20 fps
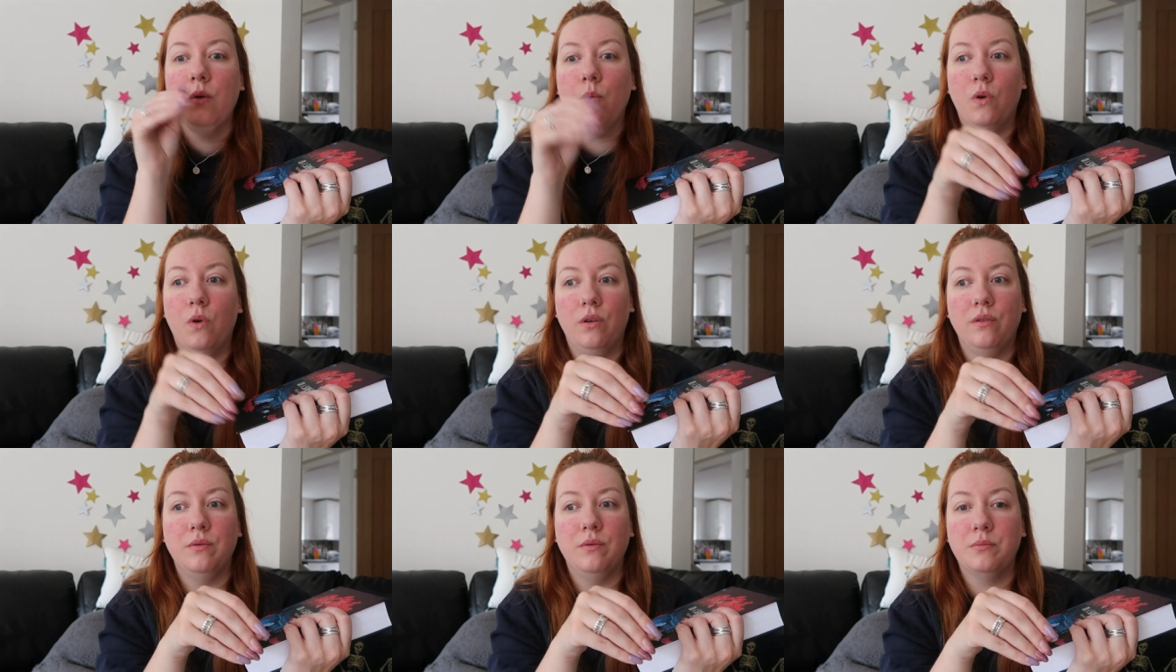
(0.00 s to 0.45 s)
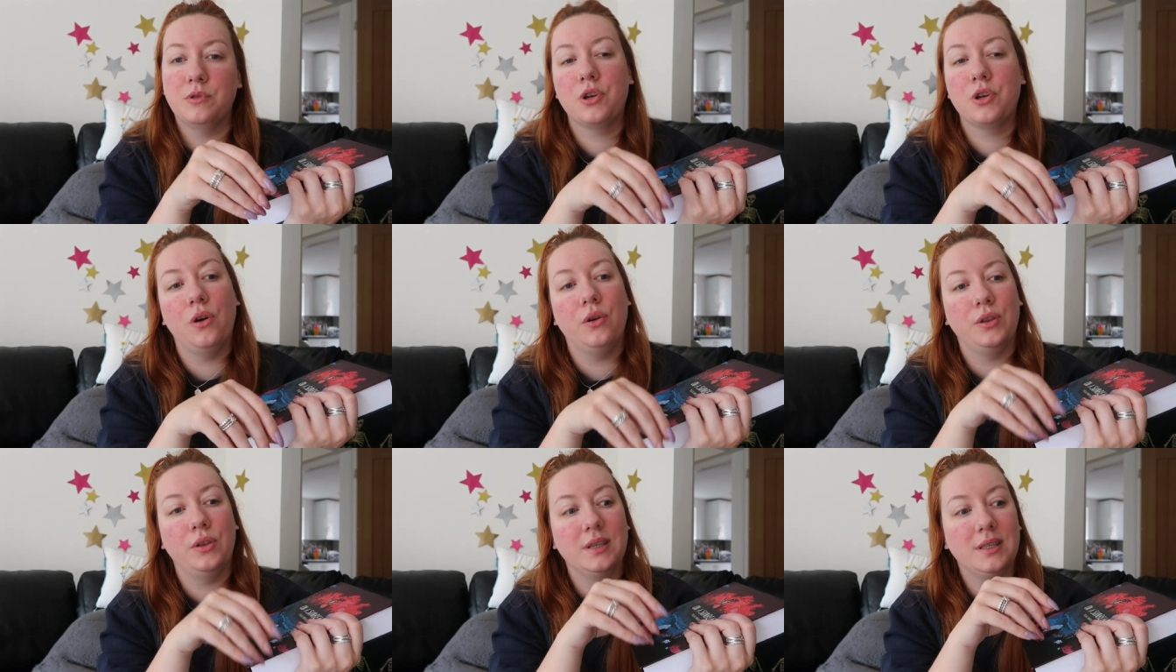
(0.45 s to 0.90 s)
One of them's
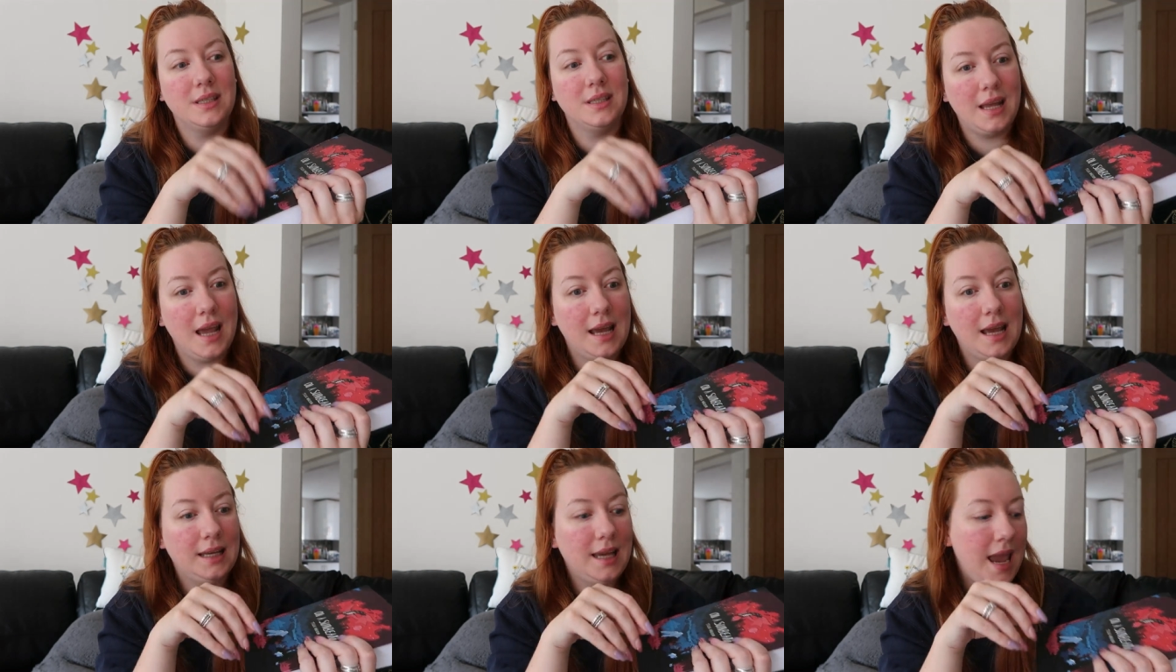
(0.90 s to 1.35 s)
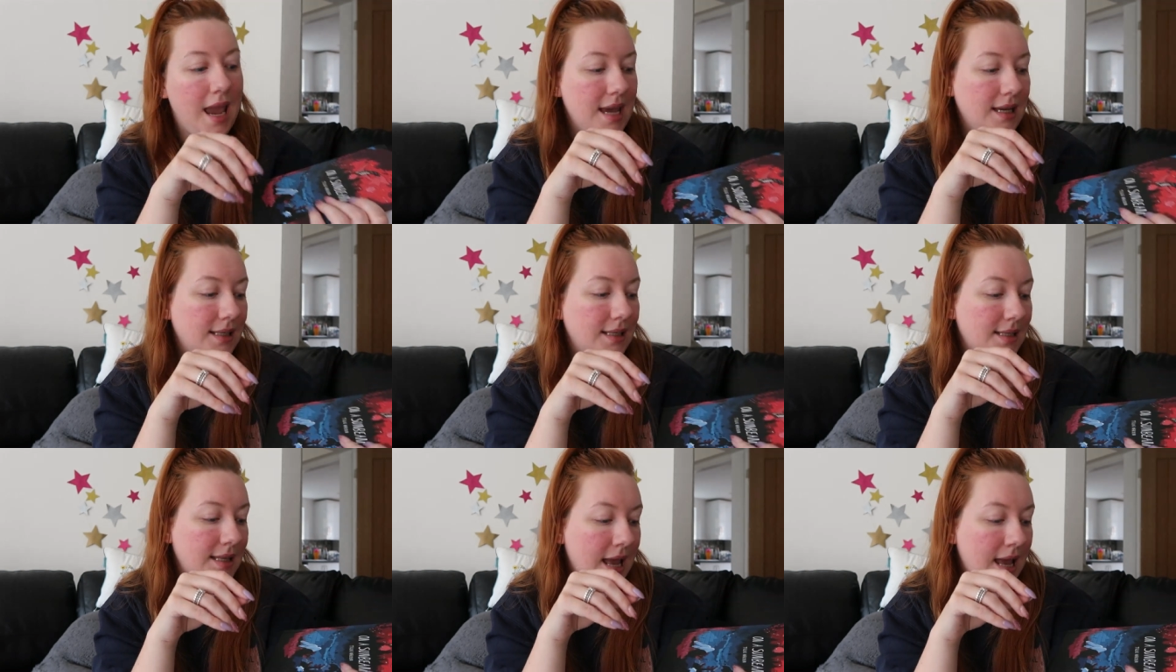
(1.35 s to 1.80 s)
called The
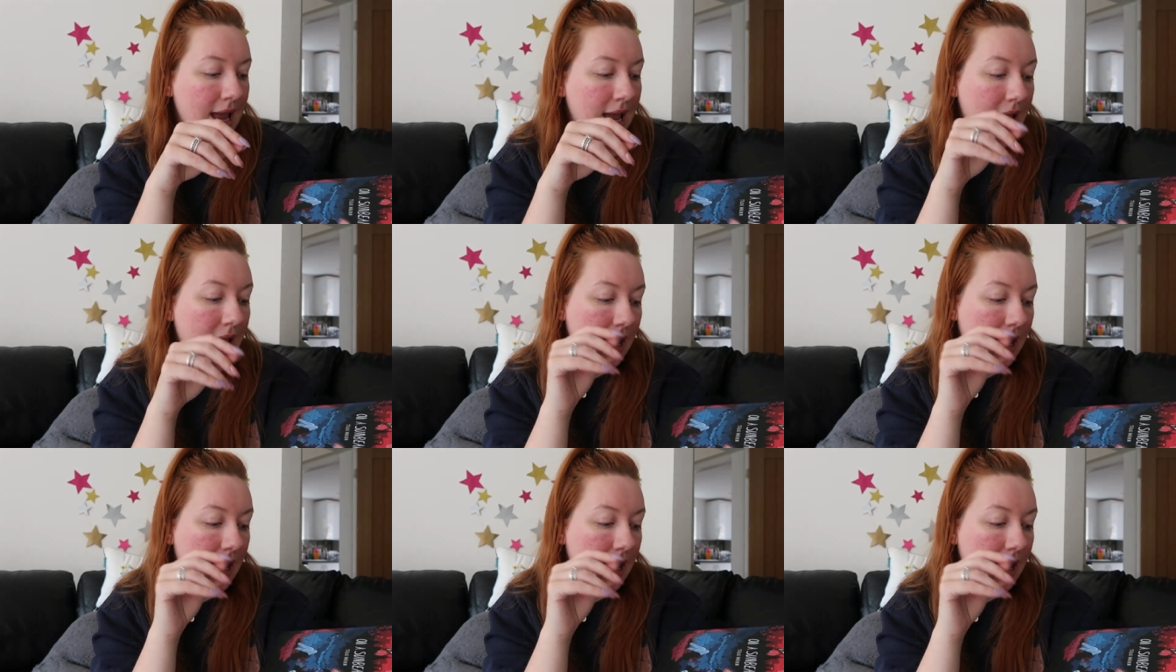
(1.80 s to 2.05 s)
Staircase.